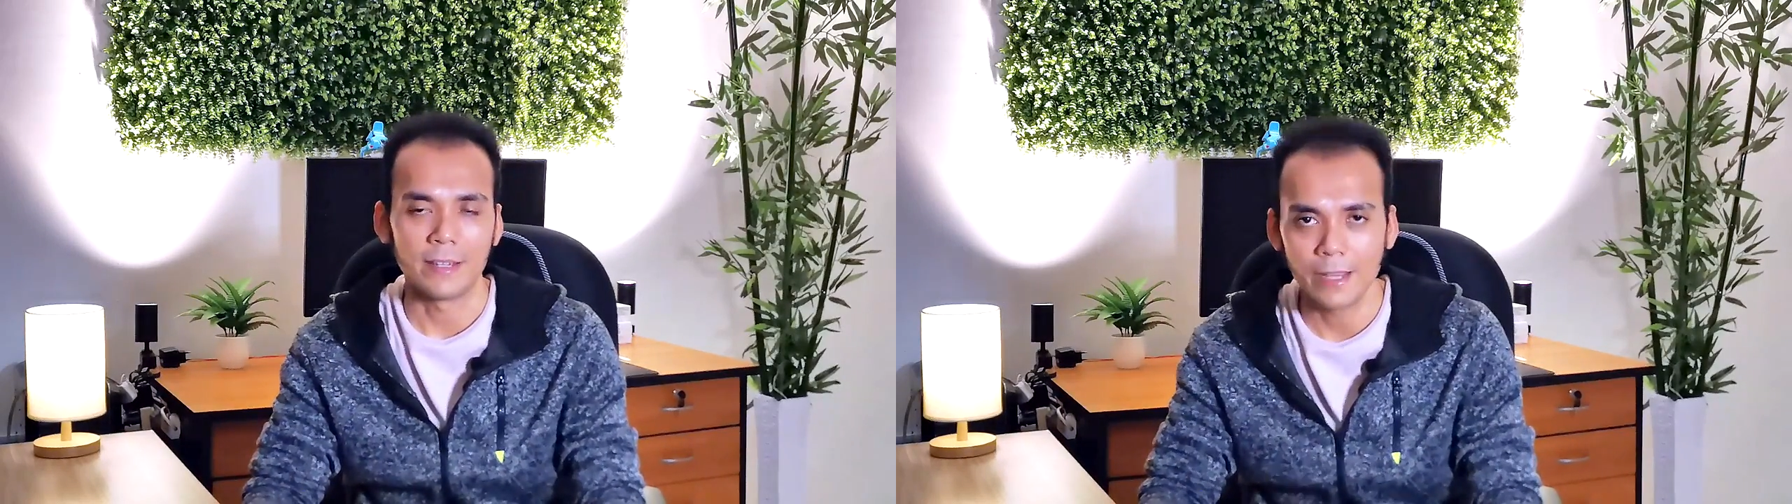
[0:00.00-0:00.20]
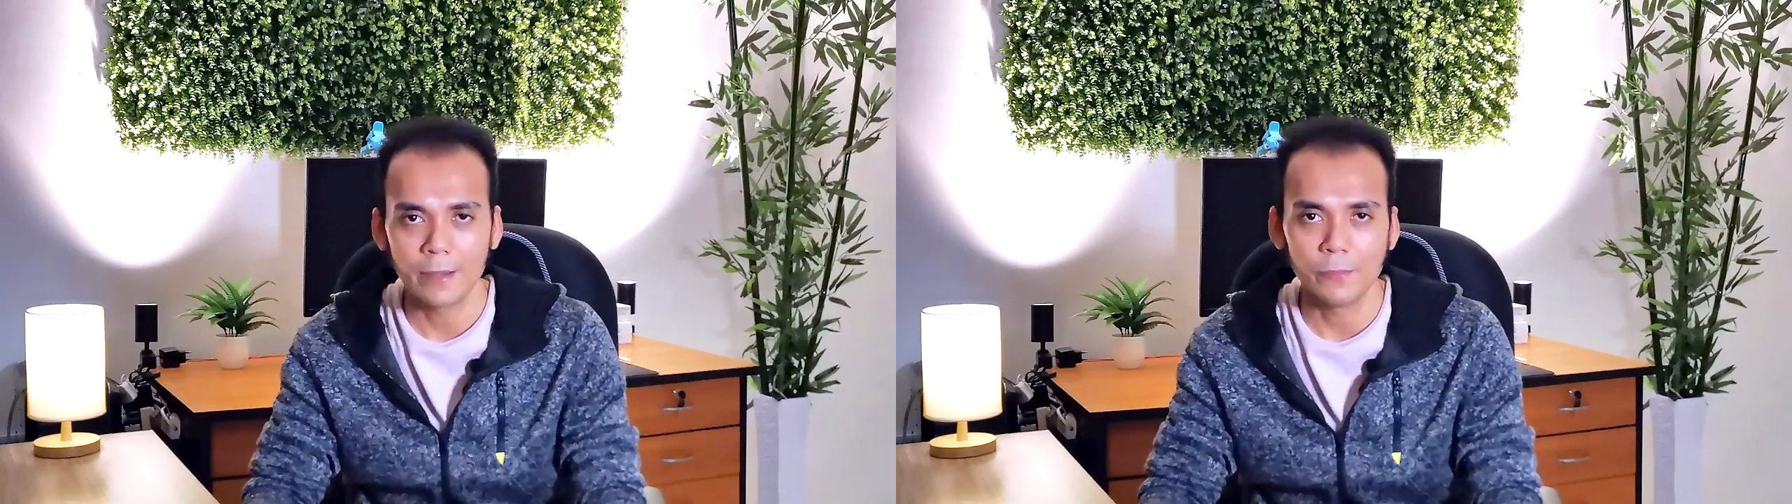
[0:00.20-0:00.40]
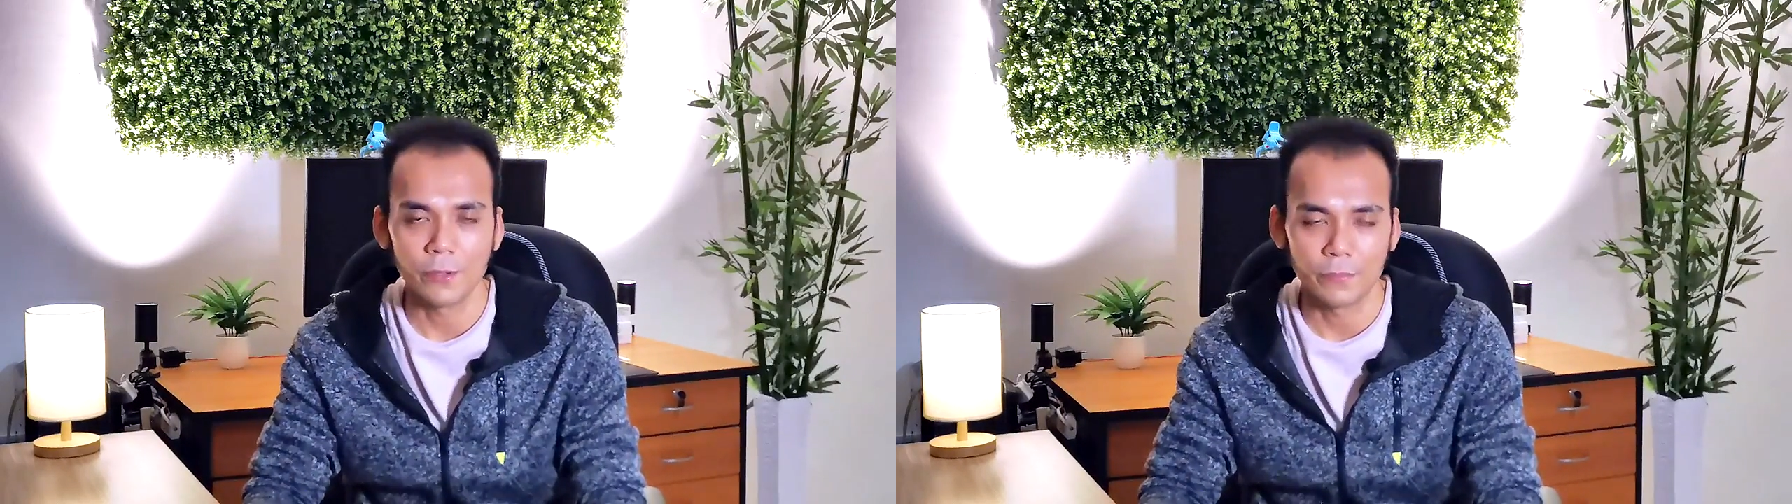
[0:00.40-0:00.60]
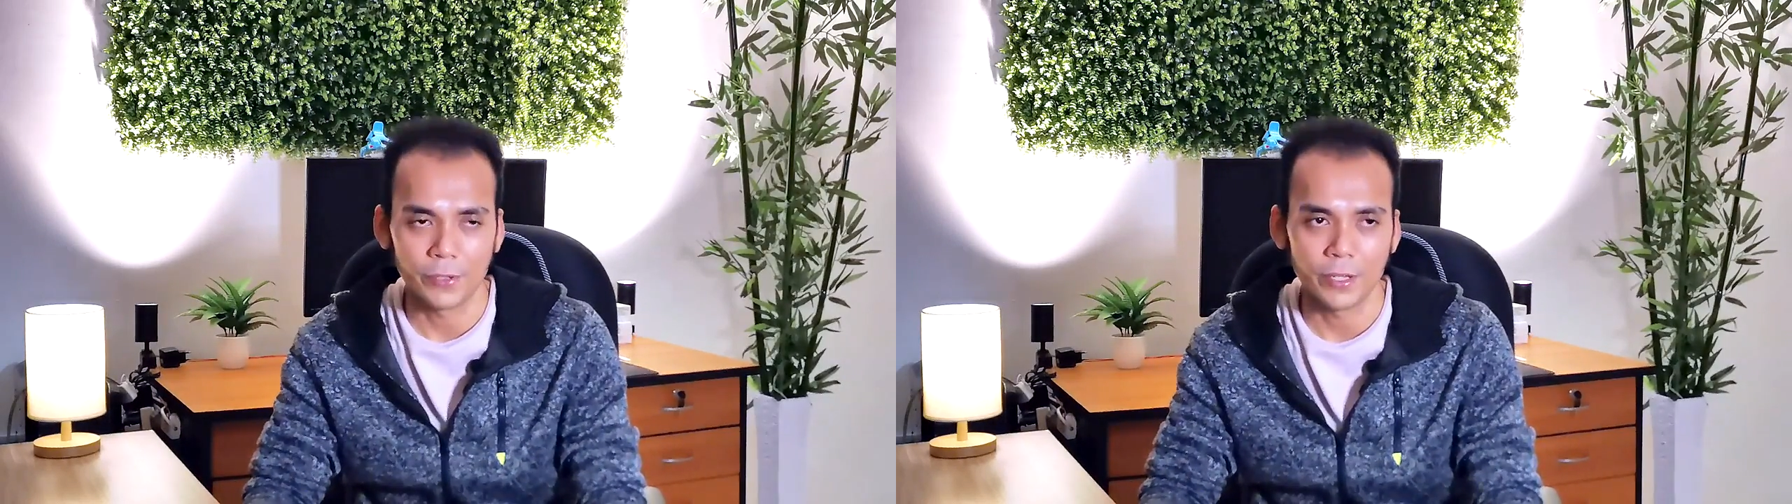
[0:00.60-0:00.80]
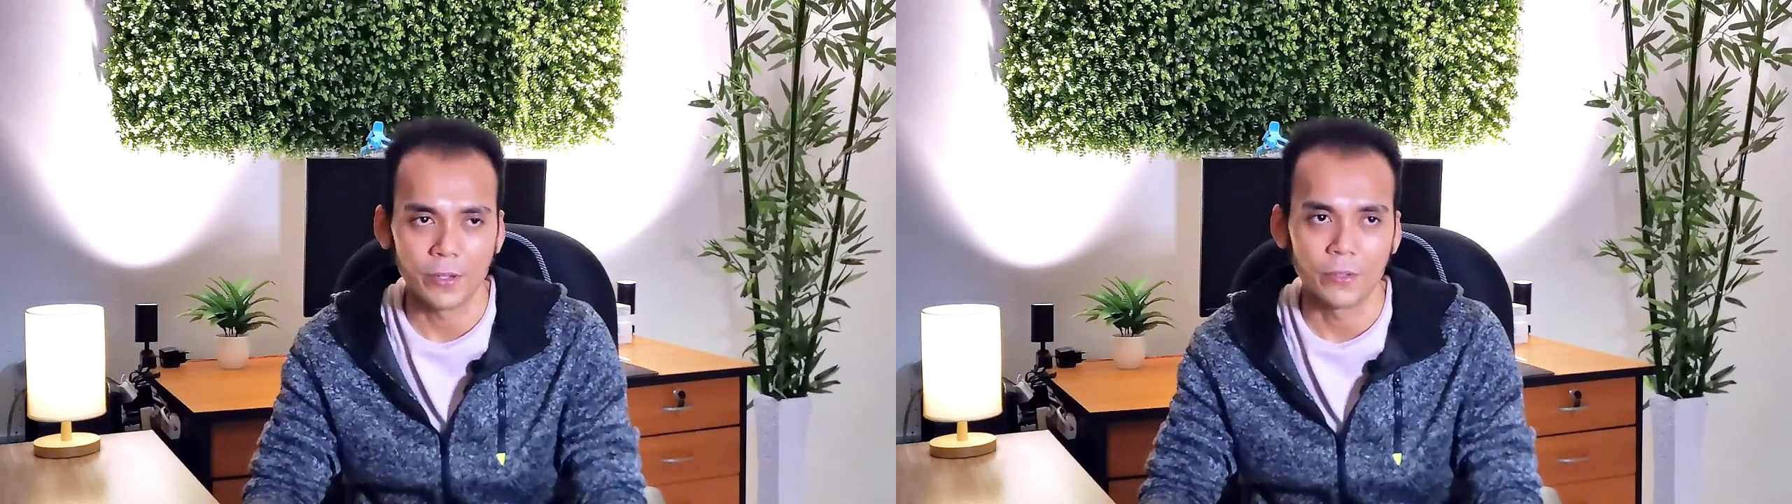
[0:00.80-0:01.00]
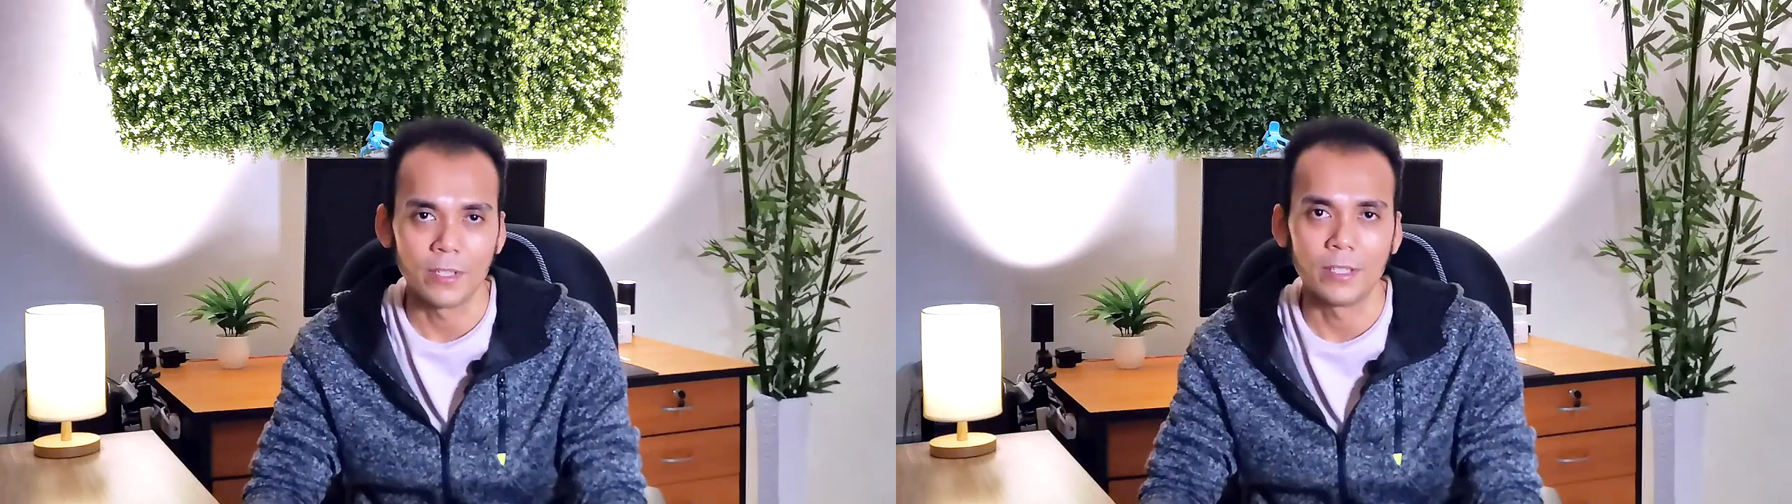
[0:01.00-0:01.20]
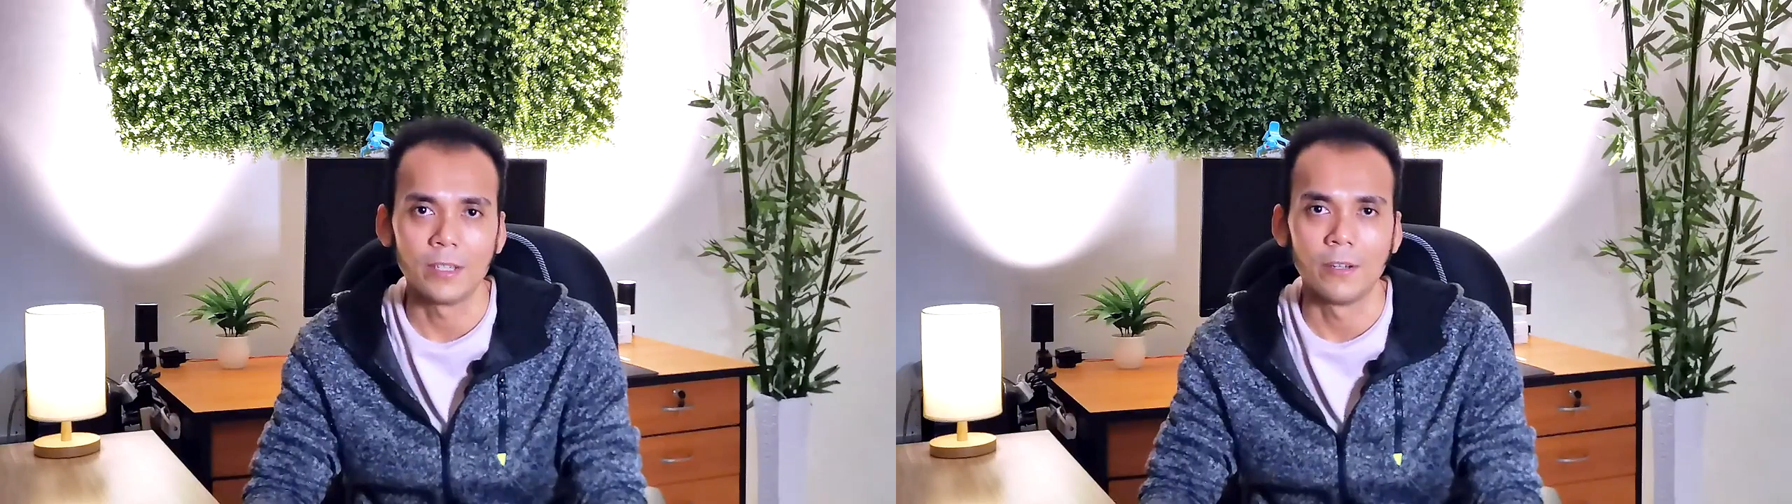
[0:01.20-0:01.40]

and can with pre-order